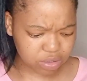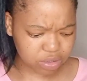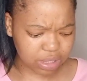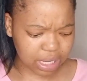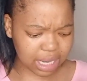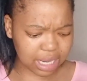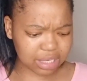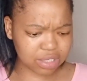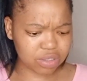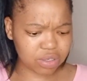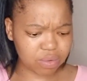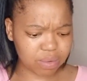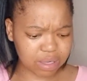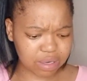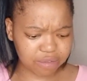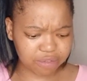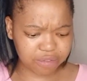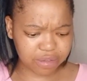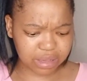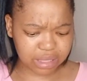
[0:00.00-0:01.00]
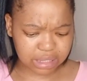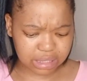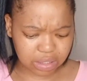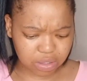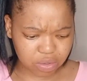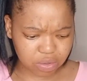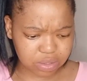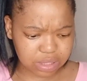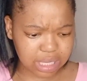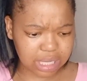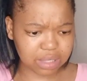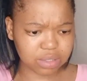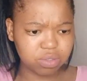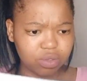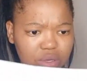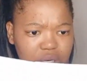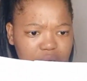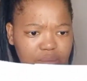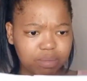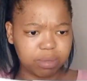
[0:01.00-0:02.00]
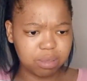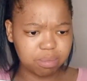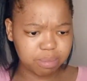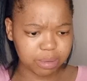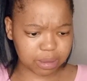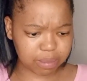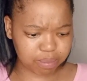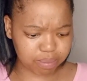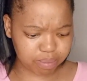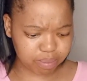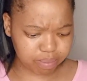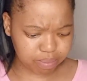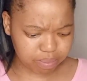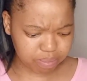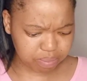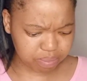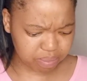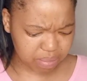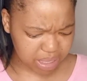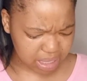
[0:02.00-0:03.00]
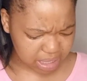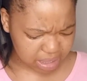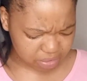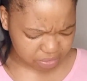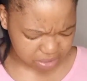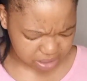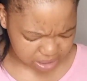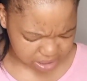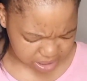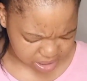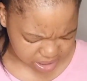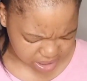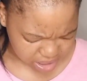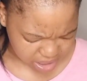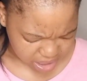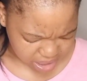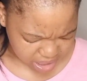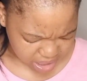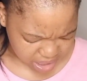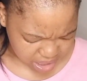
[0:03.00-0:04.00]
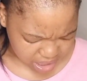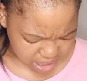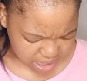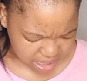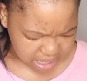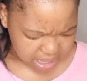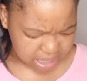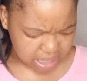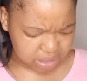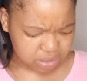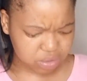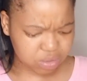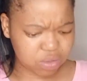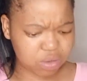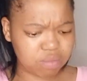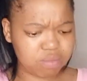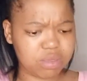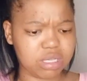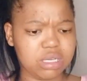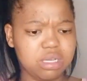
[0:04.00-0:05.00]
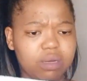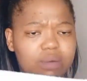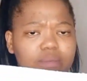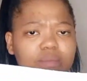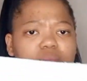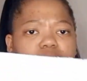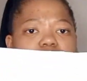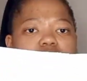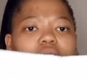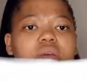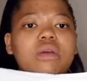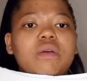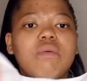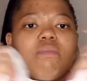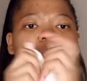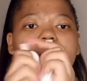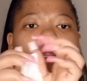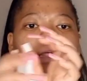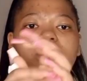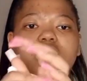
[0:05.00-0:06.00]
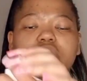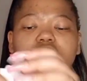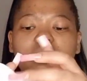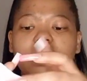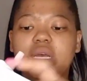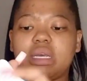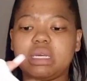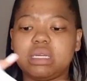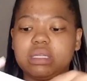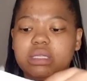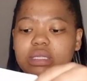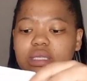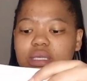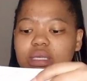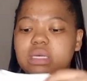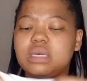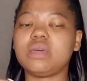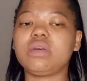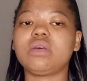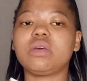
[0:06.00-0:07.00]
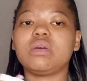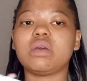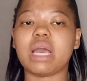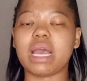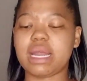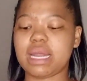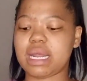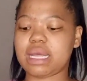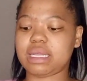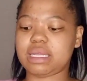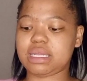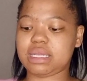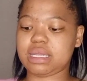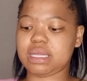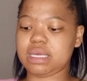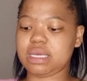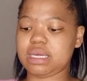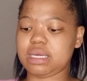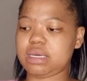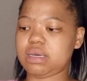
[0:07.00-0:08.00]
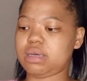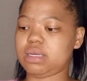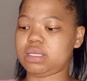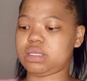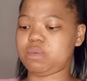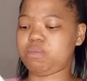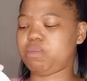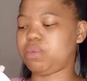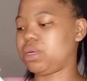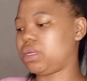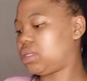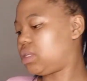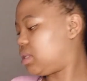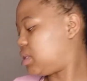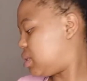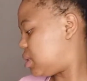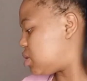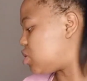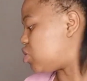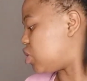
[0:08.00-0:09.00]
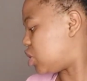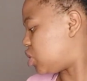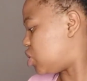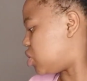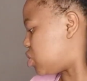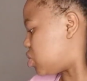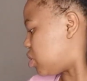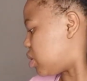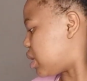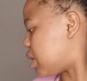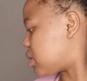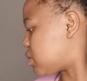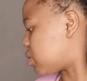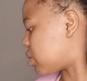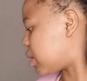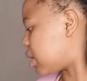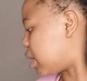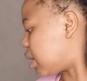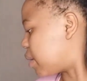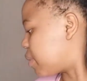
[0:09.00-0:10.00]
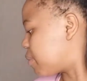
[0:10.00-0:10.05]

You actually want to fit this. It looks like it's gonna be a bit big, really. And I took a medium, but I'll try it. And I think it's a bit stretchy, so that's okay.